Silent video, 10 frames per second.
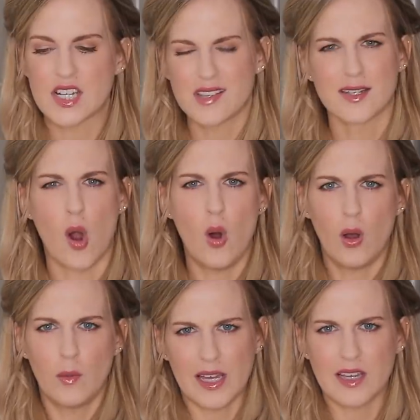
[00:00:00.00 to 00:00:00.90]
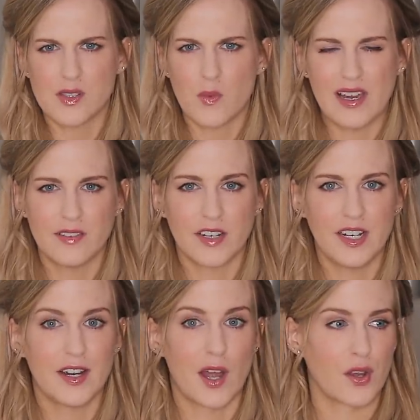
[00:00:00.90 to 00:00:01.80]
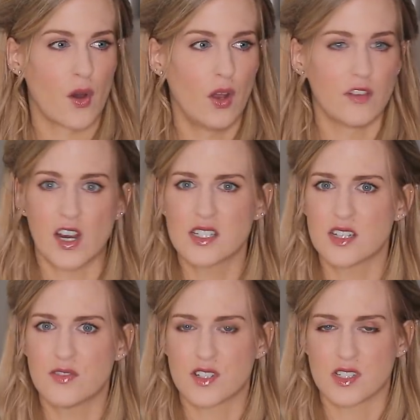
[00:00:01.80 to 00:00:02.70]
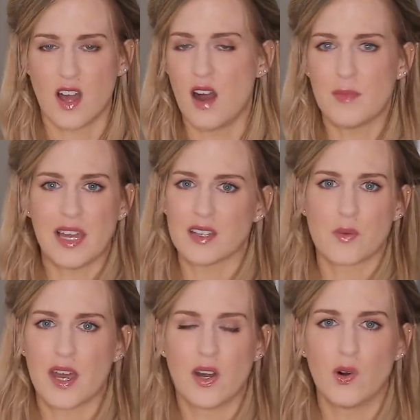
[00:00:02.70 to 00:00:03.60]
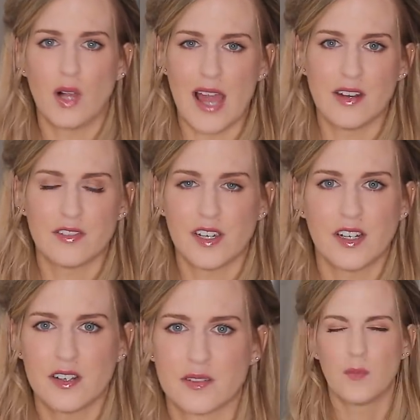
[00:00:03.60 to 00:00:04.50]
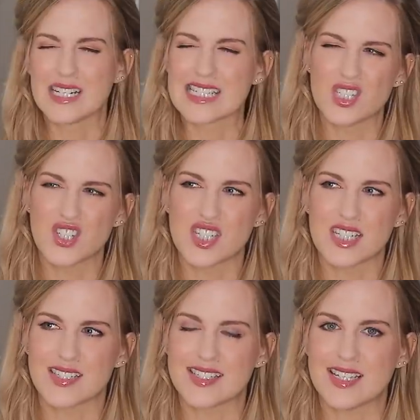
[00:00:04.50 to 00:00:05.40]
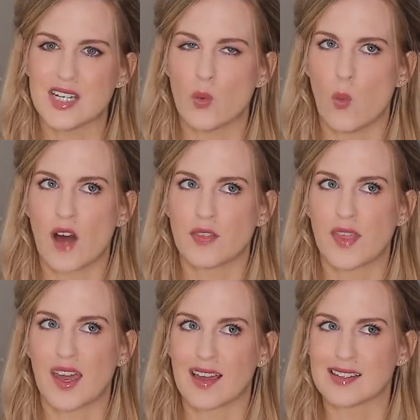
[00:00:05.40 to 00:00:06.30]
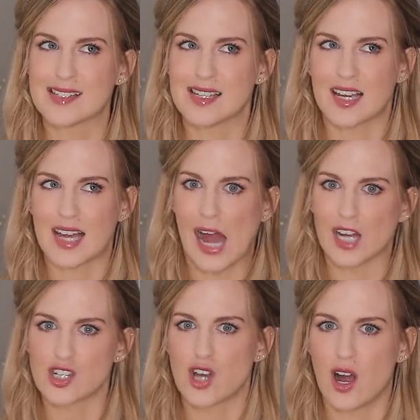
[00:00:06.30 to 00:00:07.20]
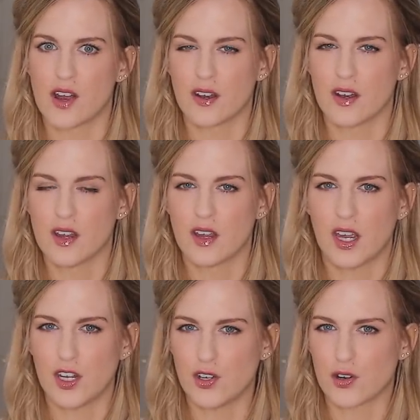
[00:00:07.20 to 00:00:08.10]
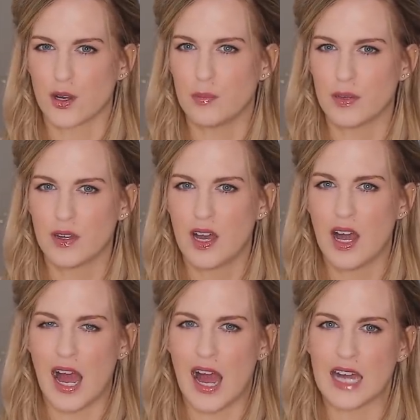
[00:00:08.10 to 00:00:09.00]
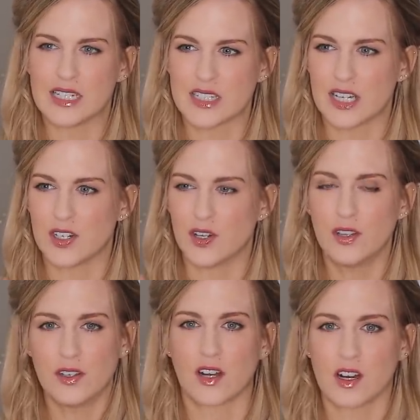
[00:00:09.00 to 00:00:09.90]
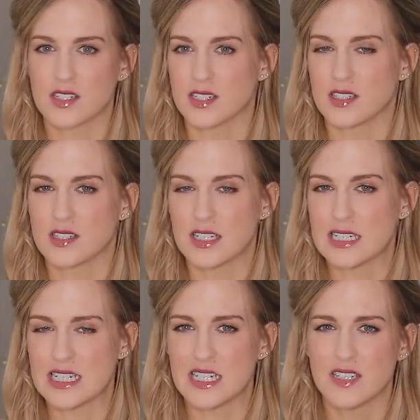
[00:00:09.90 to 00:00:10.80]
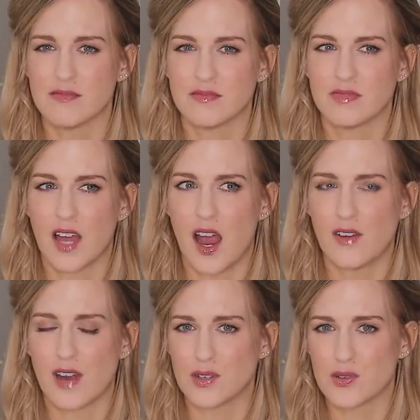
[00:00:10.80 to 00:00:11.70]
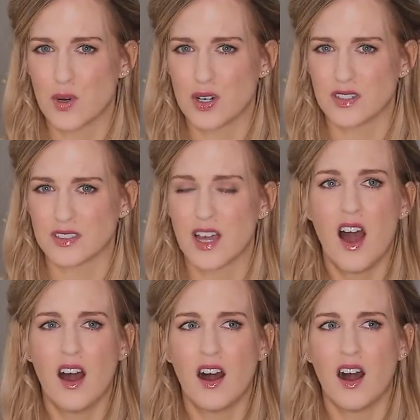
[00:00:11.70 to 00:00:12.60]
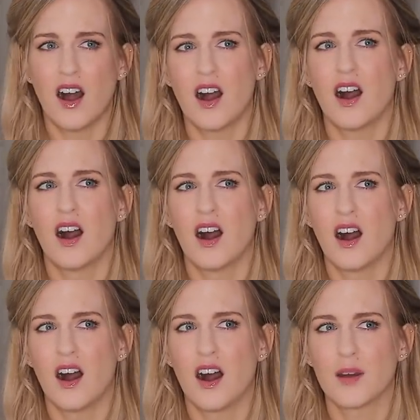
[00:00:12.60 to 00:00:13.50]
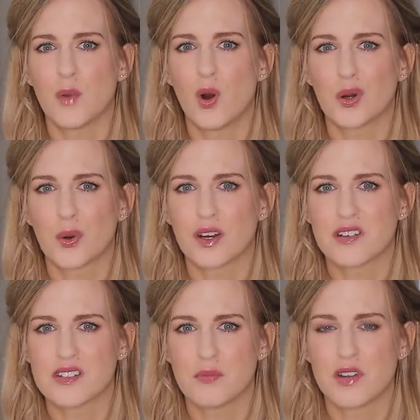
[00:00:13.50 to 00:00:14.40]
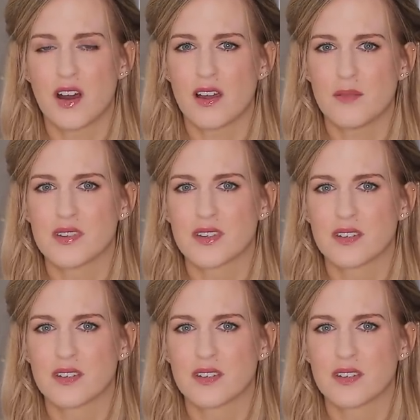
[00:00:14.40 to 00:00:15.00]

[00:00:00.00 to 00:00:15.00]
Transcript: It doesn't all make its way over here, and all of our stuff does not make its way all out of here. But it's interesting to see what things catch on in Europe and in other continents, indeed, around the world. I'm awkward sometimes.